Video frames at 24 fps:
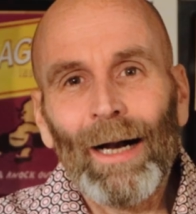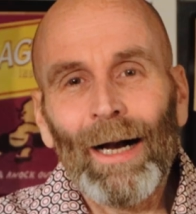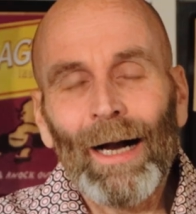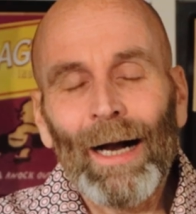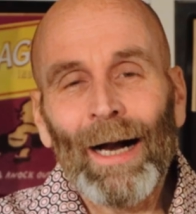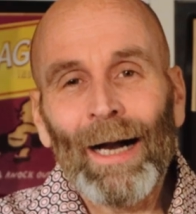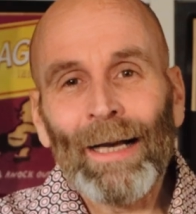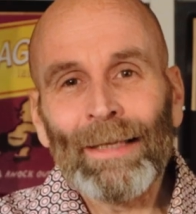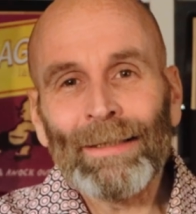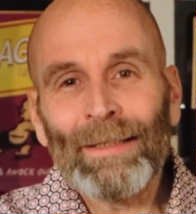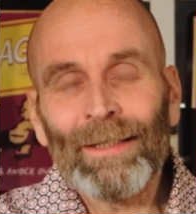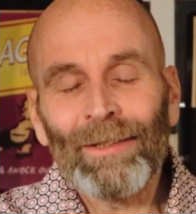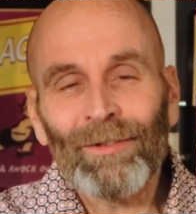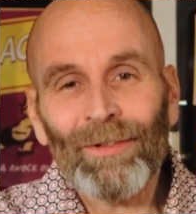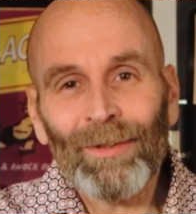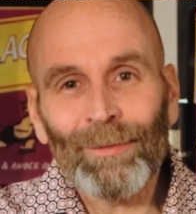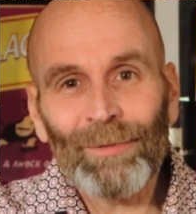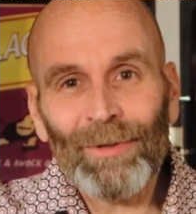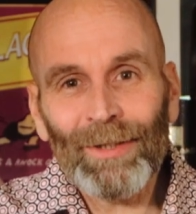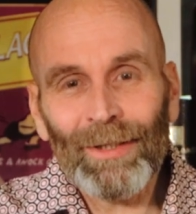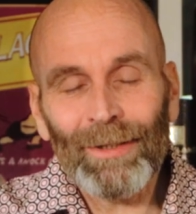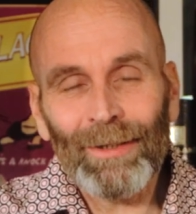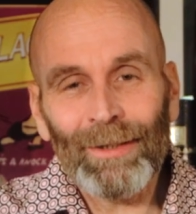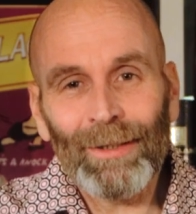I need
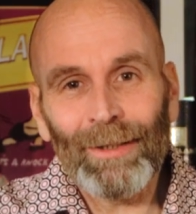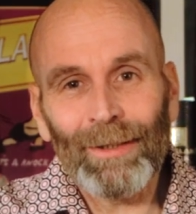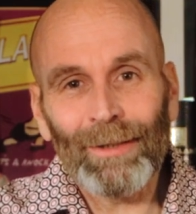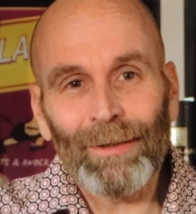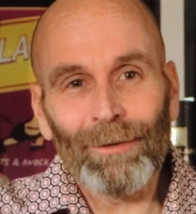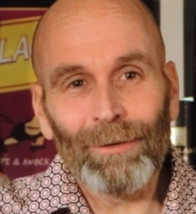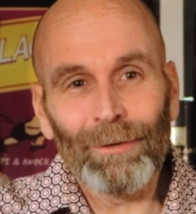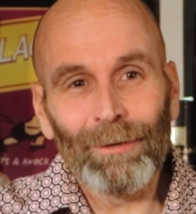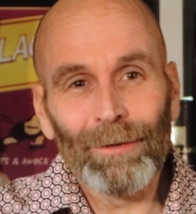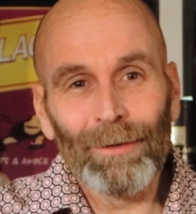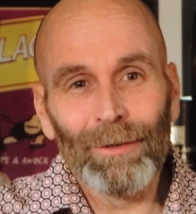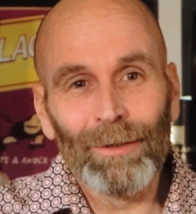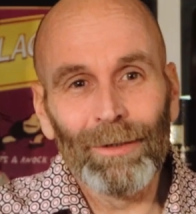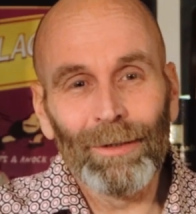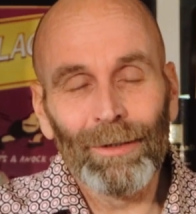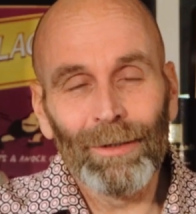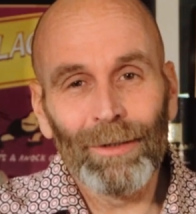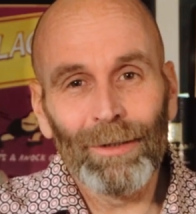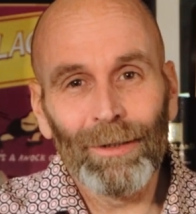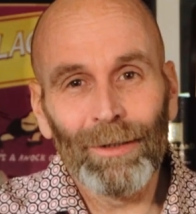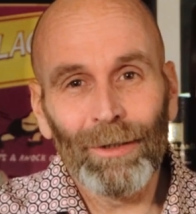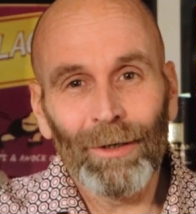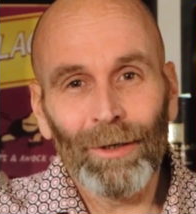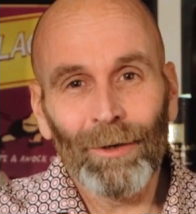something that'll
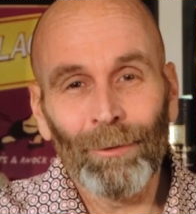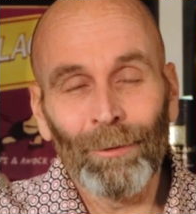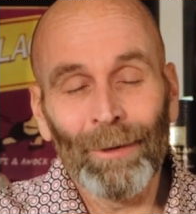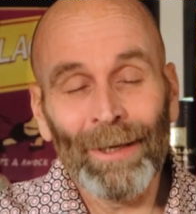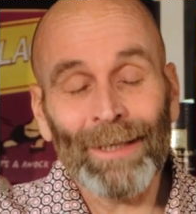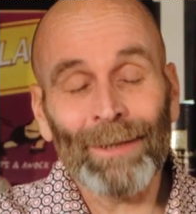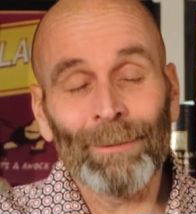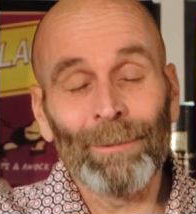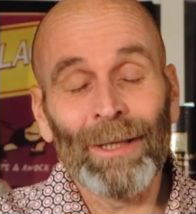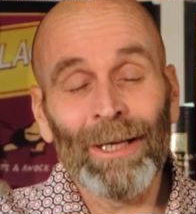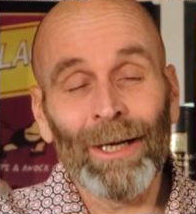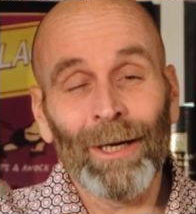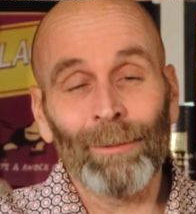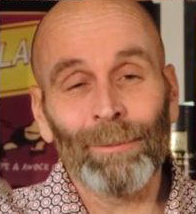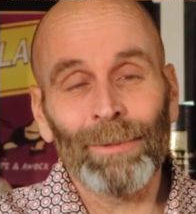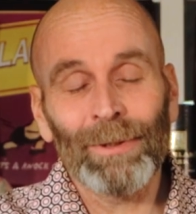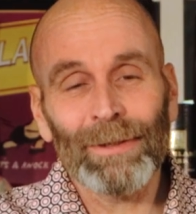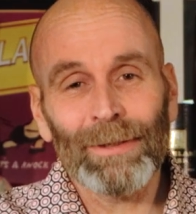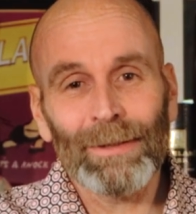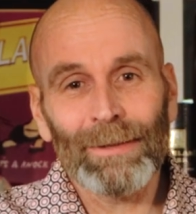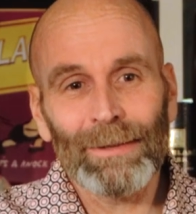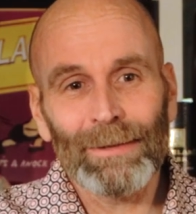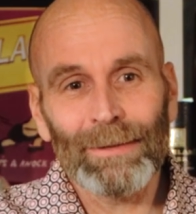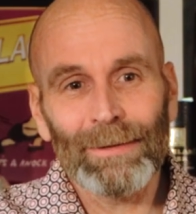wake me up
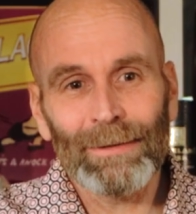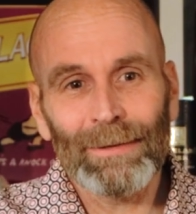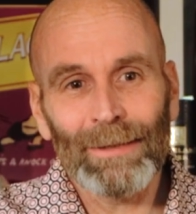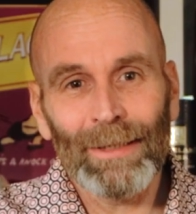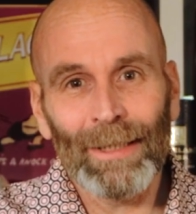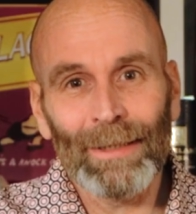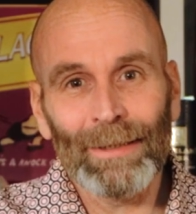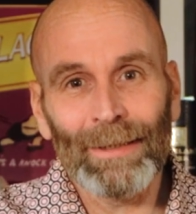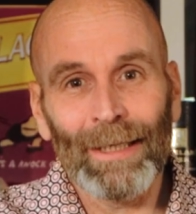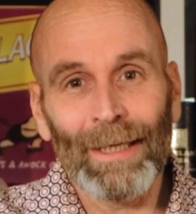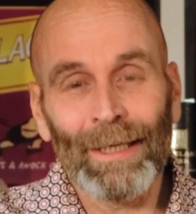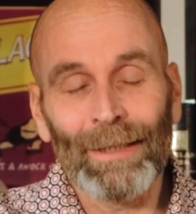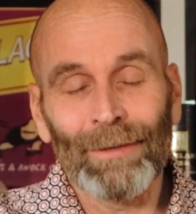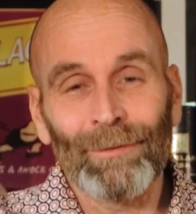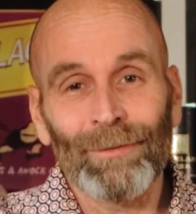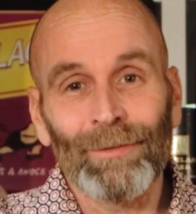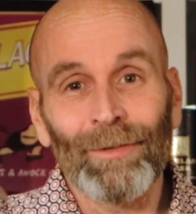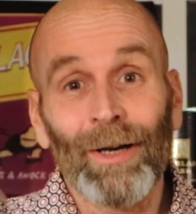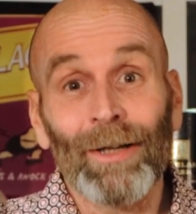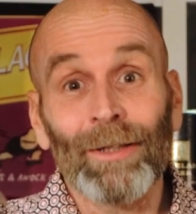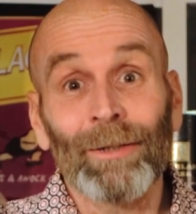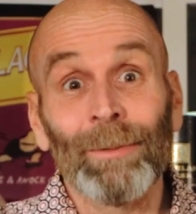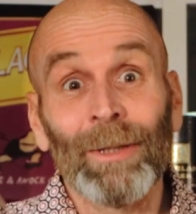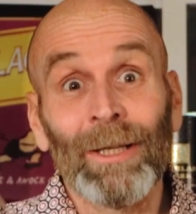and then
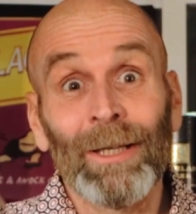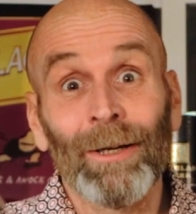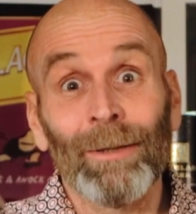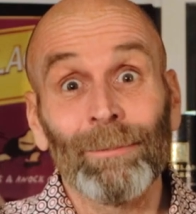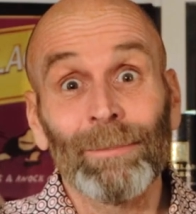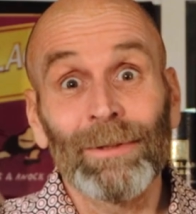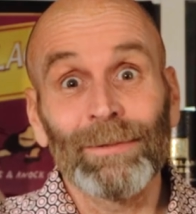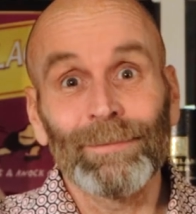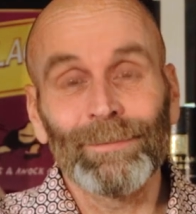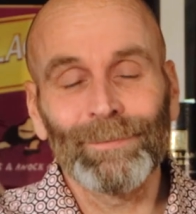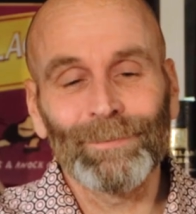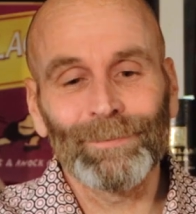f me up.